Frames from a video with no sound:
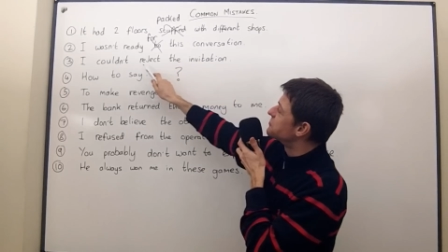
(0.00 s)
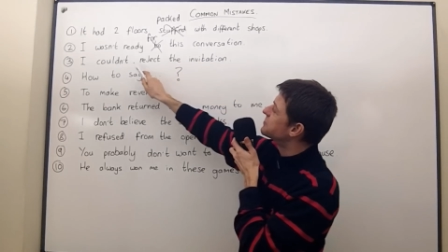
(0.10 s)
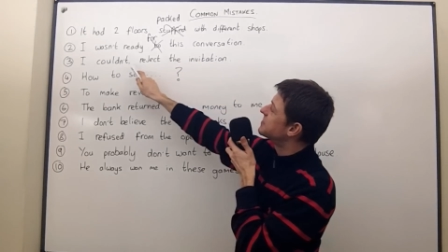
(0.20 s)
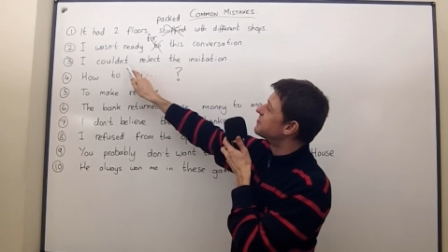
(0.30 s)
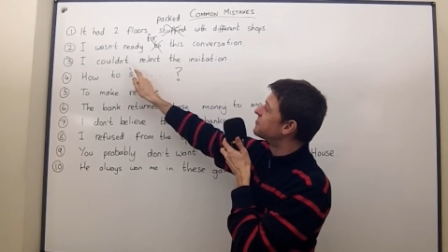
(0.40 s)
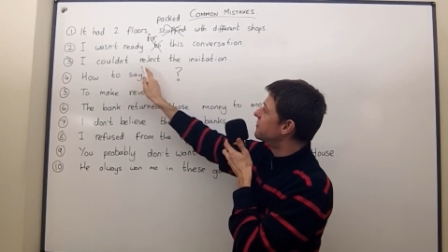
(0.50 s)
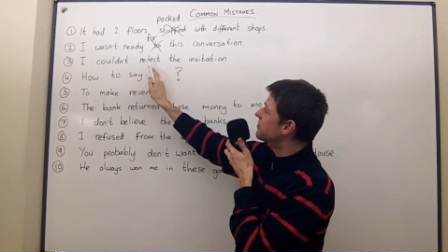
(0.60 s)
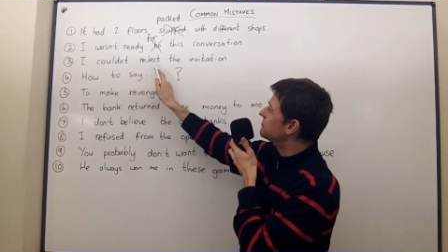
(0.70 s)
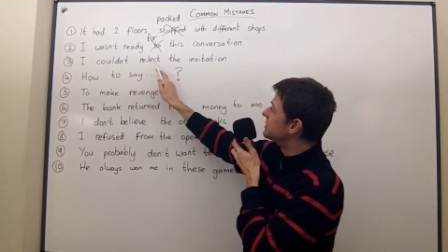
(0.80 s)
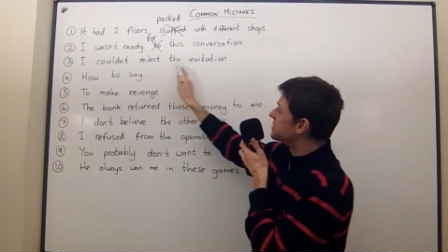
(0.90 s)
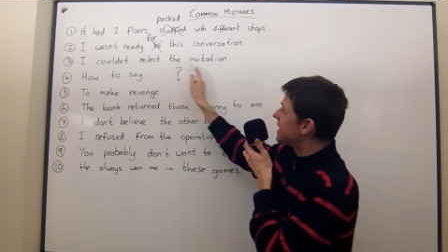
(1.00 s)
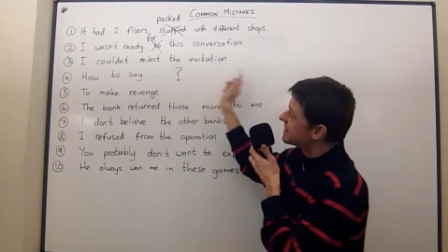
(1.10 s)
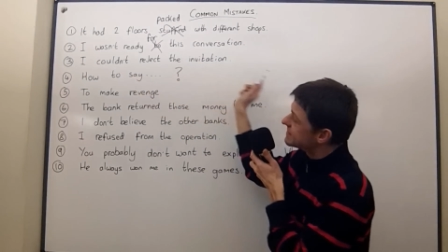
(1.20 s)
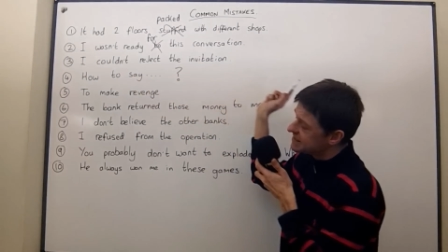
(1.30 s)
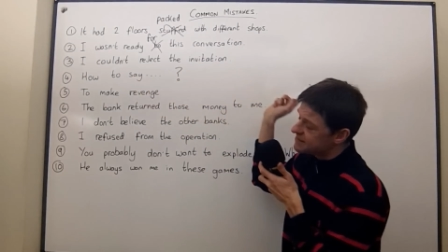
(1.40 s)
entries for
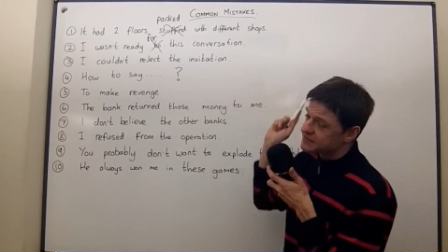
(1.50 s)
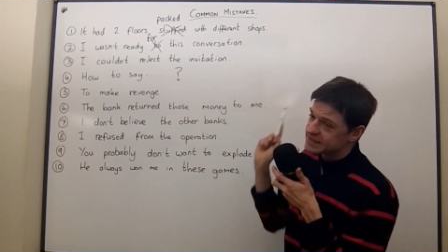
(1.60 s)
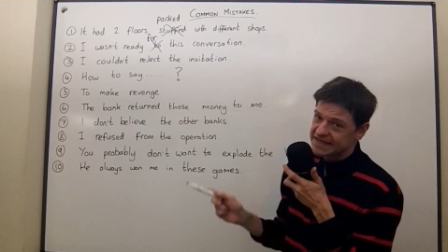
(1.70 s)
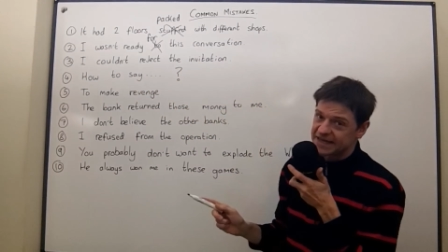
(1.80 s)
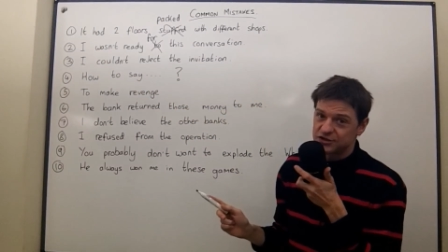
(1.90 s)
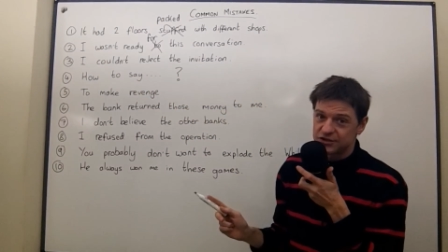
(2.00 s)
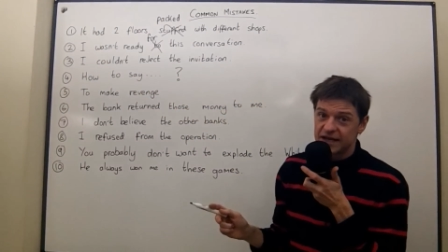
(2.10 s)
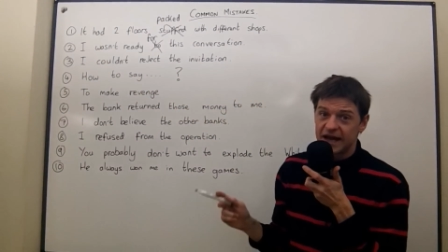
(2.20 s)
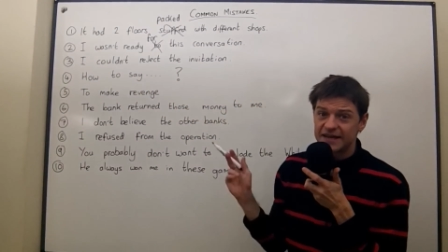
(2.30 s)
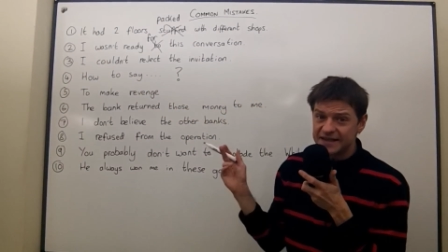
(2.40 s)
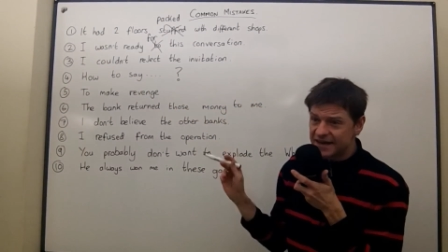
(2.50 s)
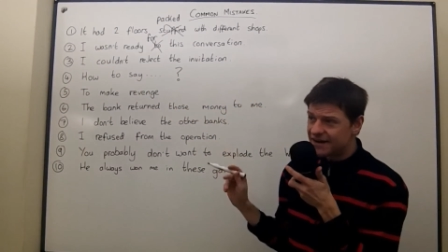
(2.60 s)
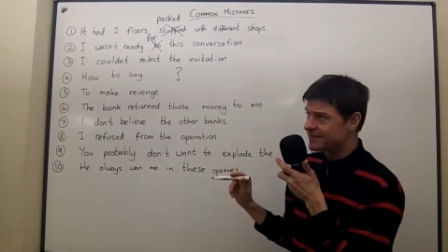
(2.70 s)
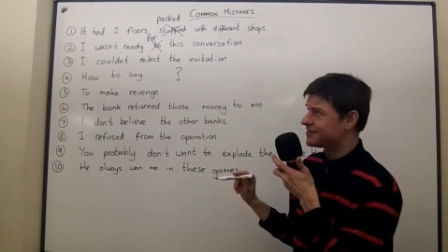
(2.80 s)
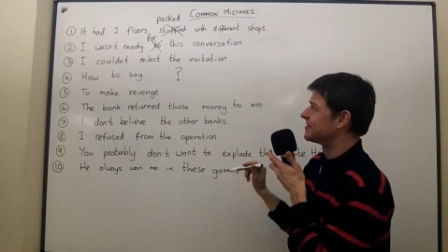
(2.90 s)
reject an invitation and it
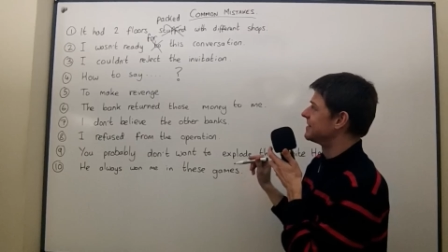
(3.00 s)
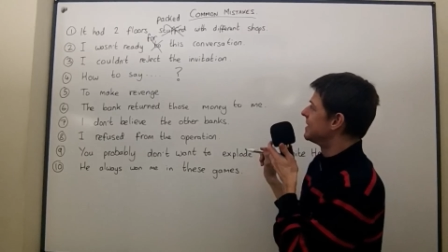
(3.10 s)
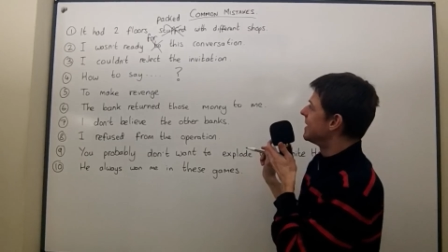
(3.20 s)
does.